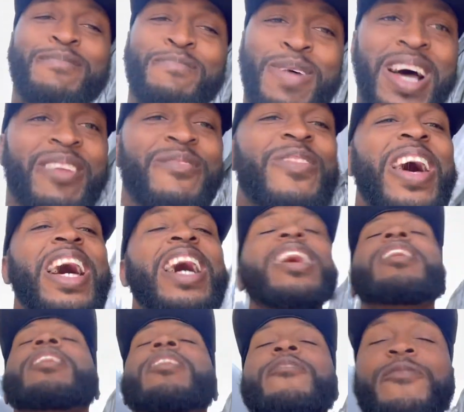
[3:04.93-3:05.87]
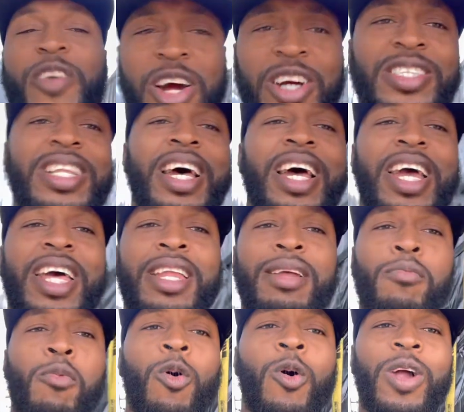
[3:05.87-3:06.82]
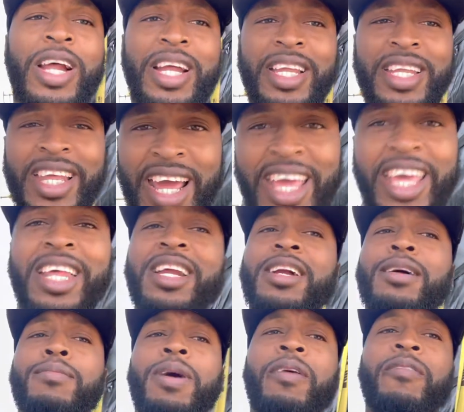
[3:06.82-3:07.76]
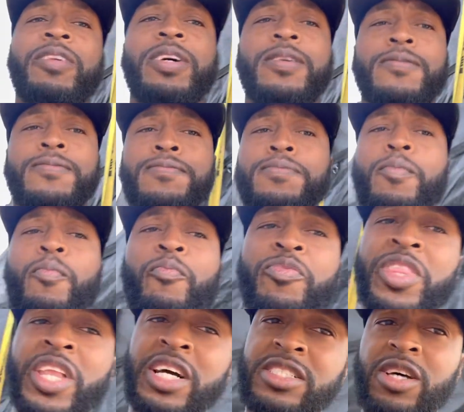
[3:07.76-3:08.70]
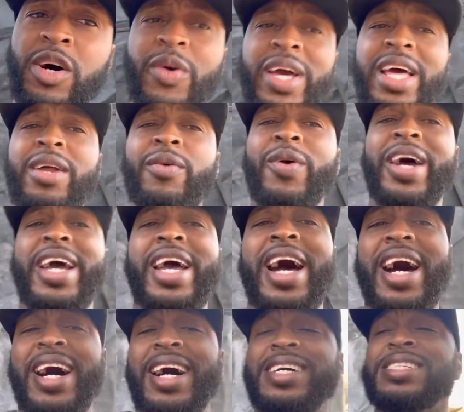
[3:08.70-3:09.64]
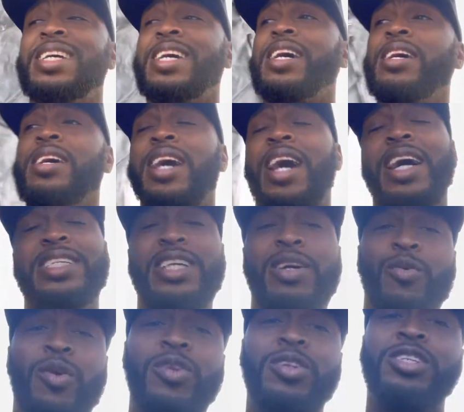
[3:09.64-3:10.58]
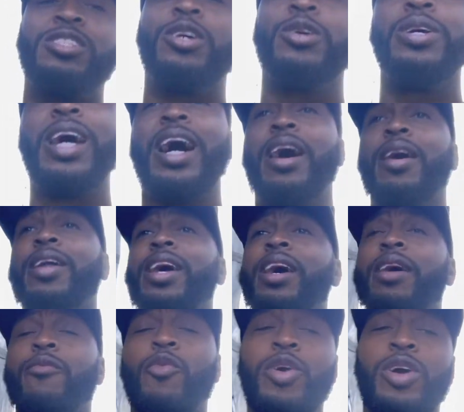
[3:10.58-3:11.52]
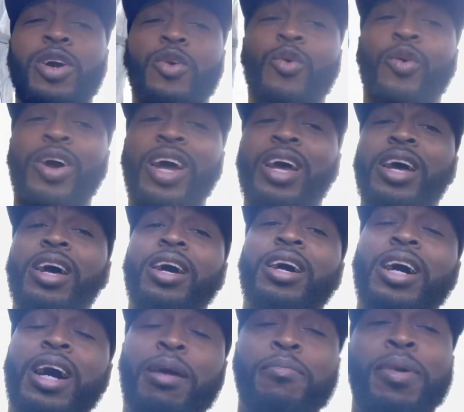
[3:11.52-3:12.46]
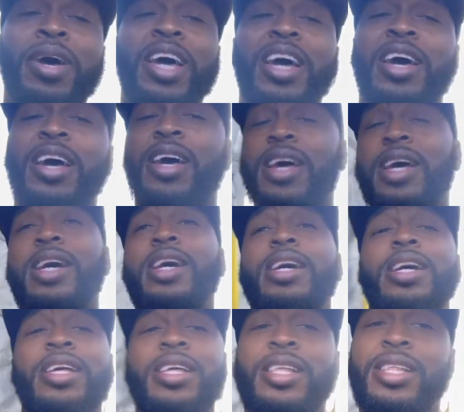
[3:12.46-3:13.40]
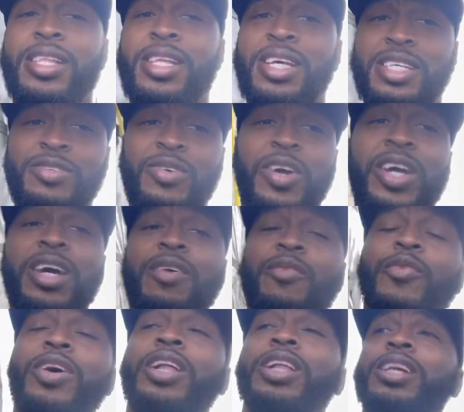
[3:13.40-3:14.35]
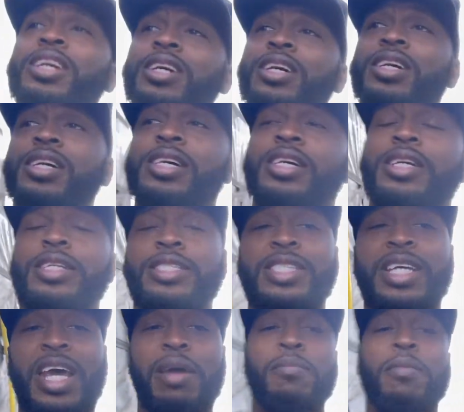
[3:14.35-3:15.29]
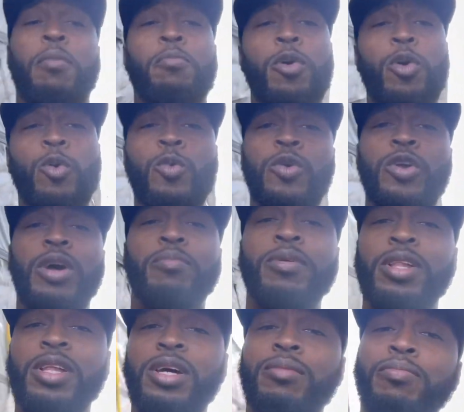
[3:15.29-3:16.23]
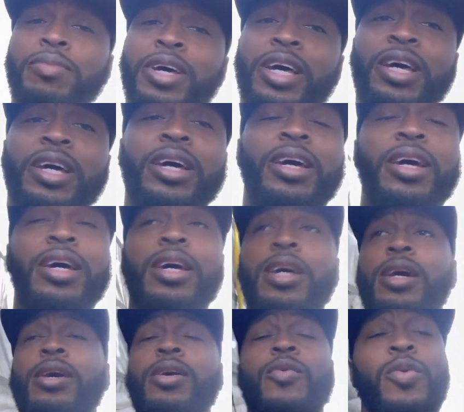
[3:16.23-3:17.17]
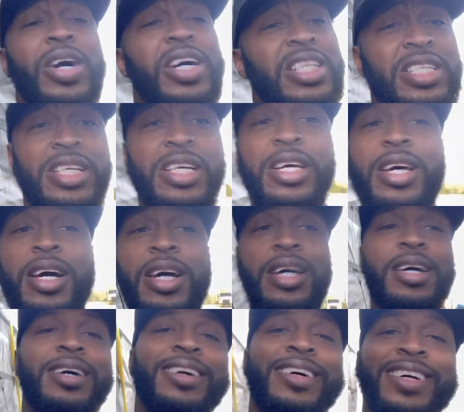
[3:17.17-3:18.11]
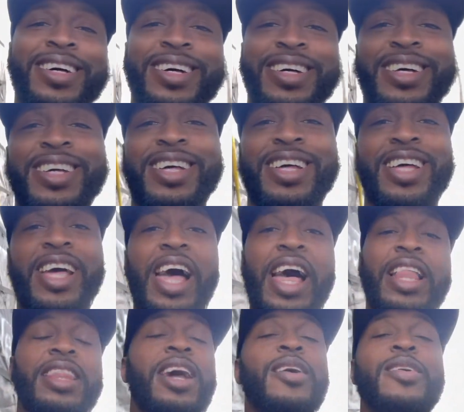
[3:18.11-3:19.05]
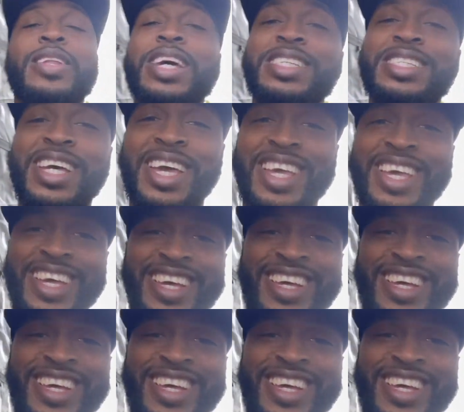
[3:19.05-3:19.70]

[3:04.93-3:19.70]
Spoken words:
Matter of fact, first thing in the morning, they get it up off him. So anyway, guys, I just wanted to show y'all that real quick. Cause man, this right here really jacked my mood up a little bit. Which, long as they take.